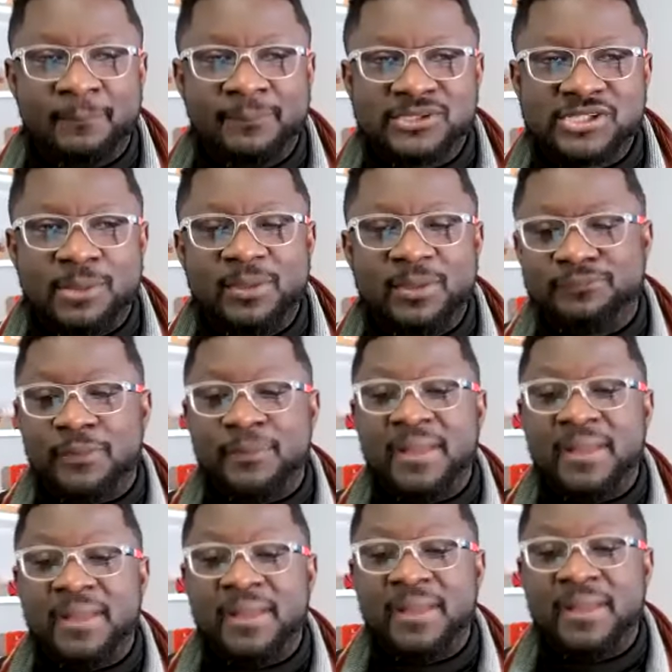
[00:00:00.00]
somebody from
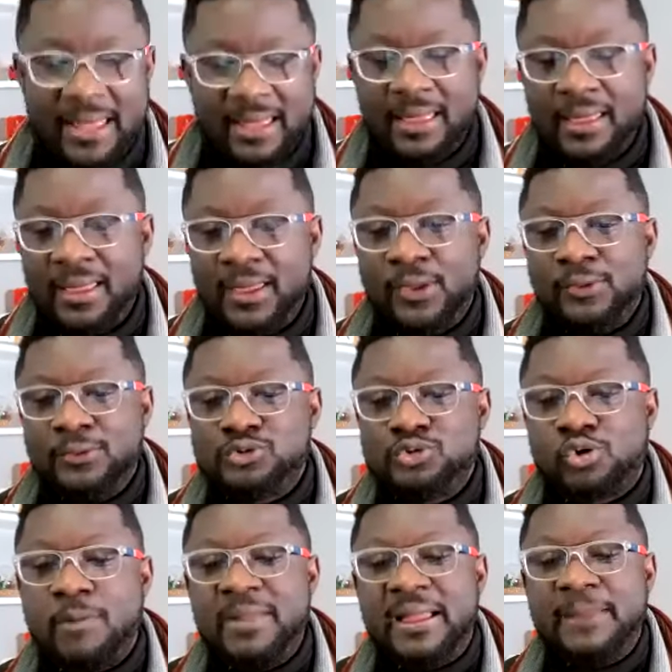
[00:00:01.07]
Aba to
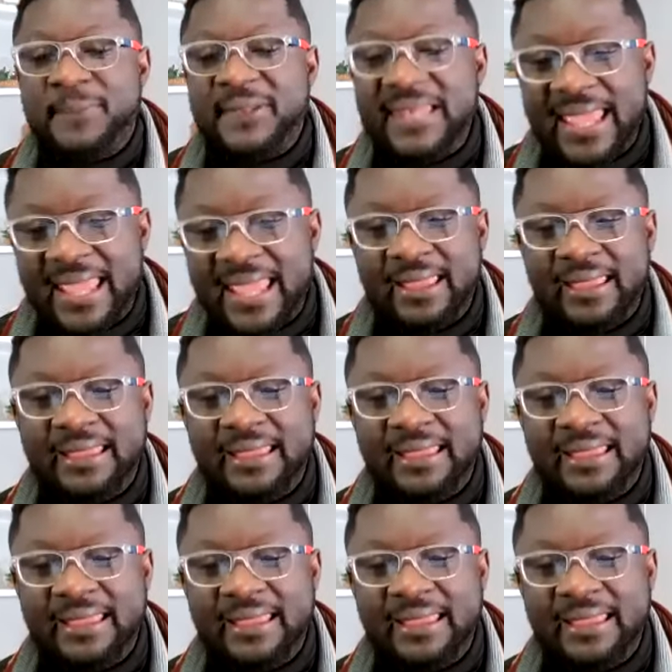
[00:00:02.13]
come and play